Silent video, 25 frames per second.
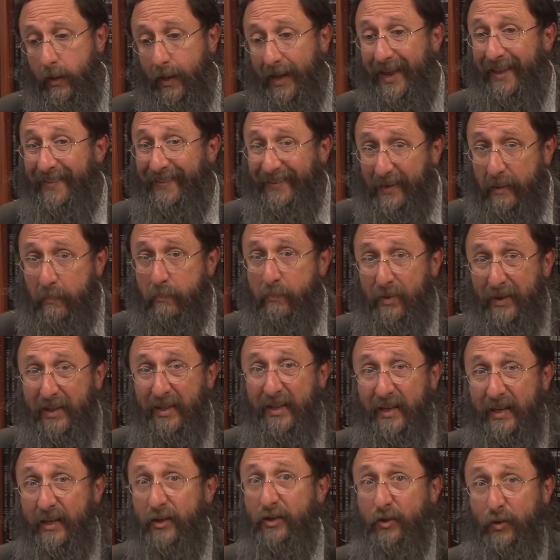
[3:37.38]
and the
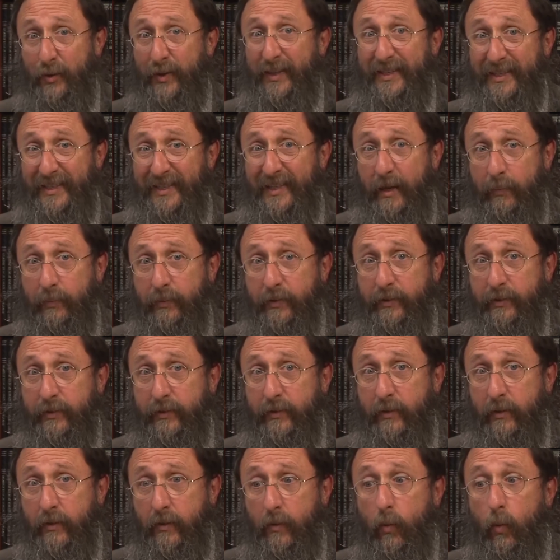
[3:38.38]
ability to accept
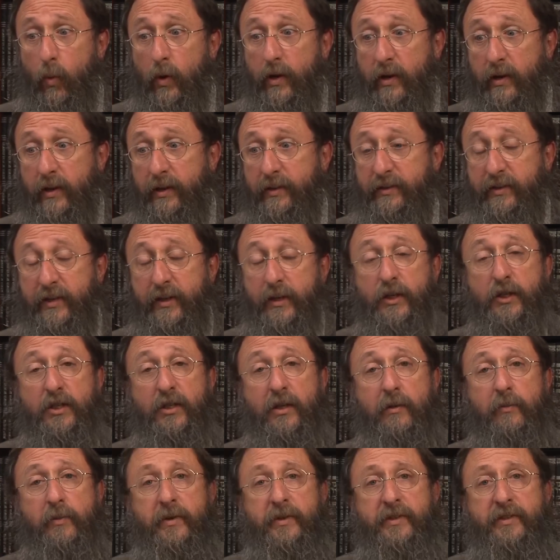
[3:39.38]
what it is that
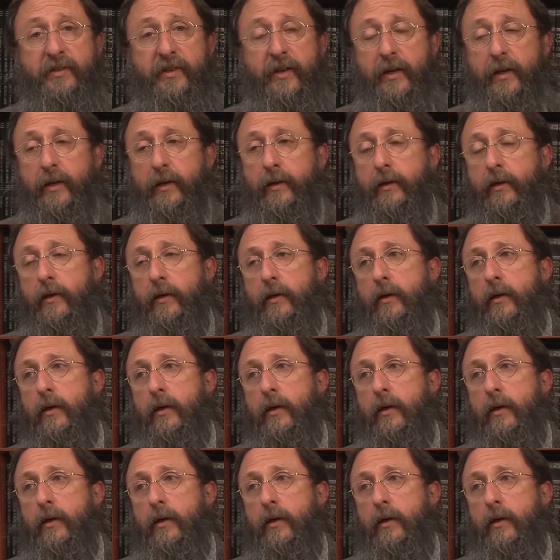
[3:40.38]
Hashem is saying.